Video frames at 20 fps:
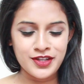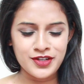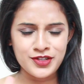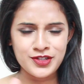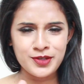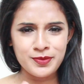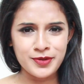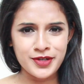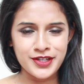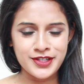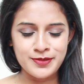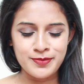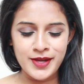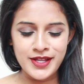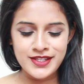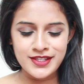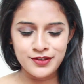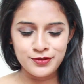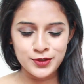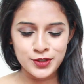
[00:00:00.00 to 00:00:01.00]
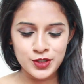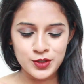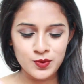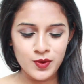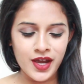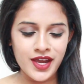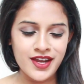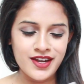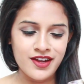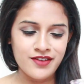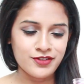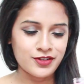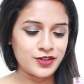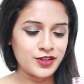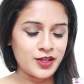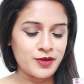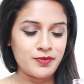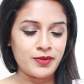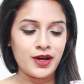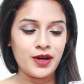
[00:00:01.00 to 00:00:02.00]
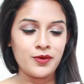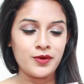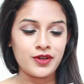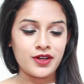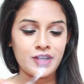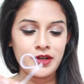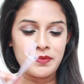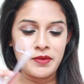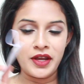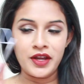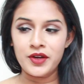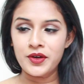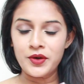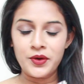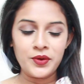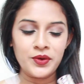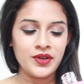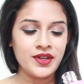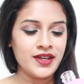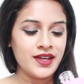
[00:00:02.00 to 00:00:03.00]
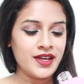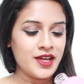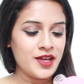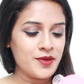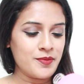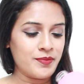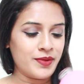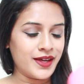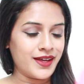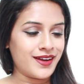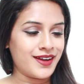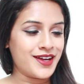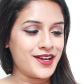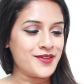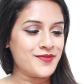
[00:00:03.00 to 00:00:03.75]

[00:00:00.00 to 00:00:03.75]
They're super expensive, which is why I never really bought one on my own, but